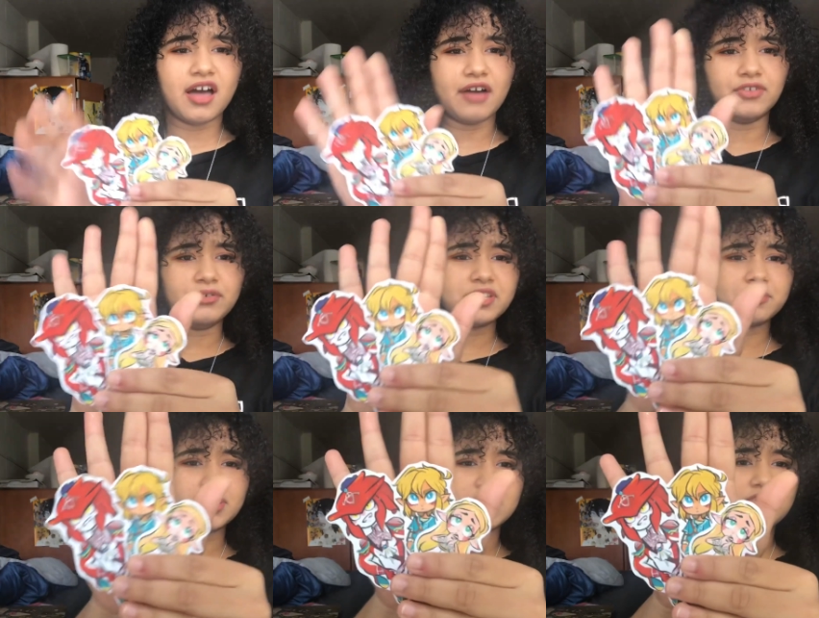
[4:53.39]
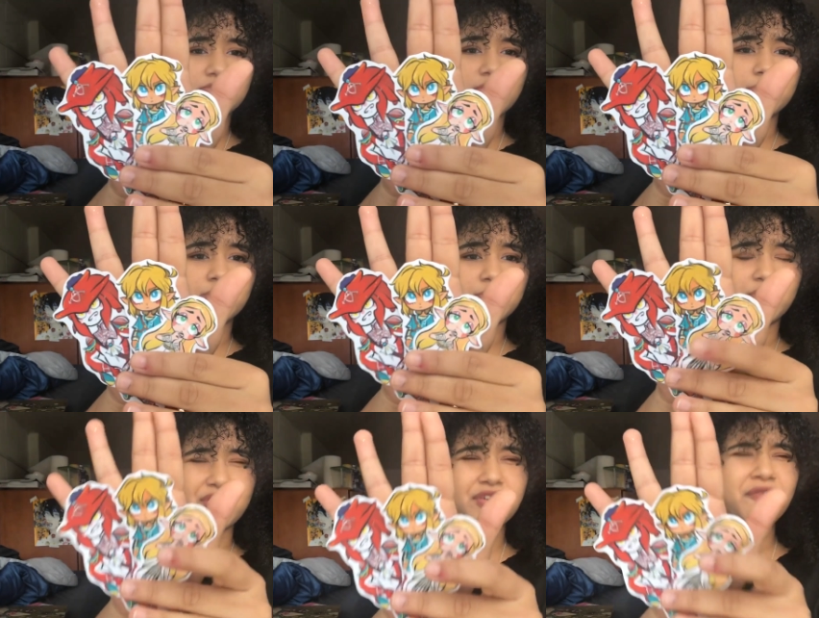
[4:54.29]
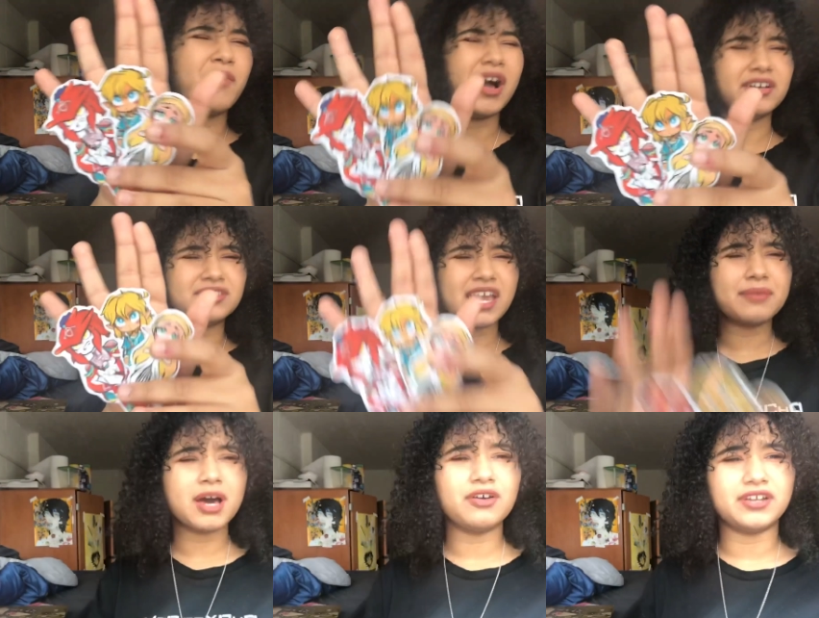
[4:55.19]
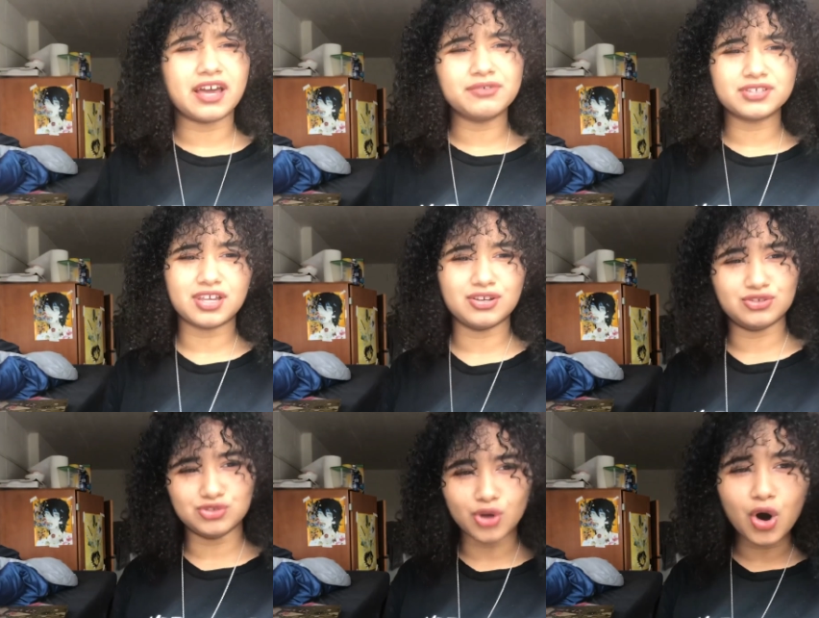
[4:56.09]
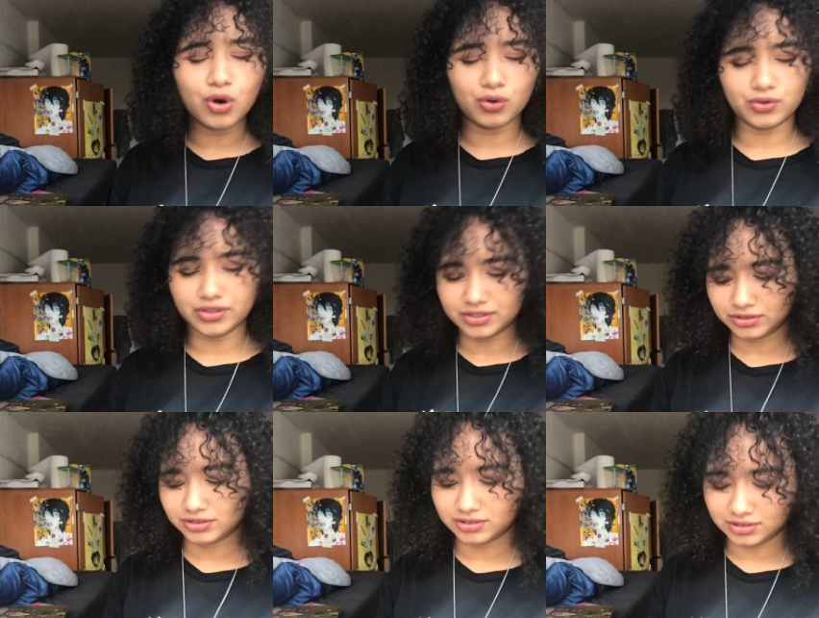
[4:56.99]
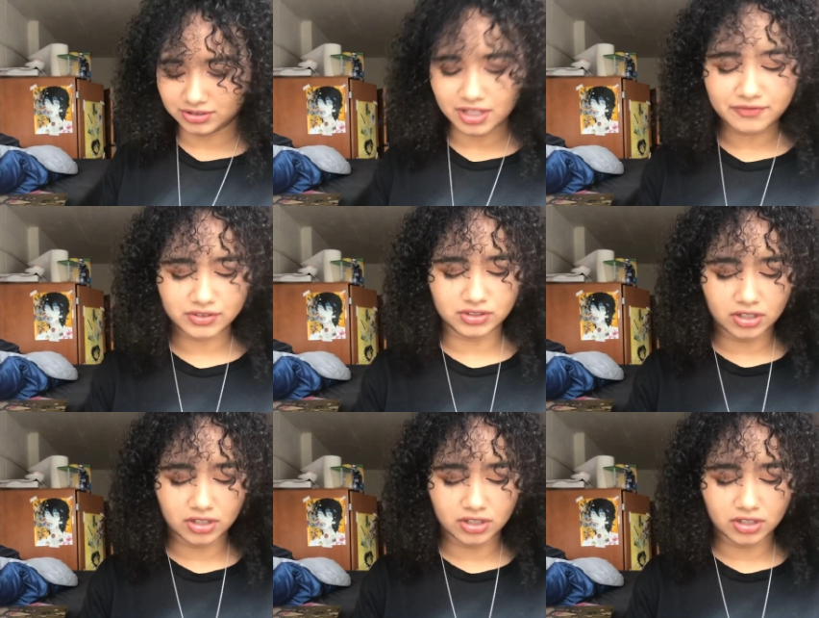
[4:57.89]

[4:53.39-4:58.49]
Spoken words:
I've always been into it, but Breath of Wild came out and I was like, yo, this stuff is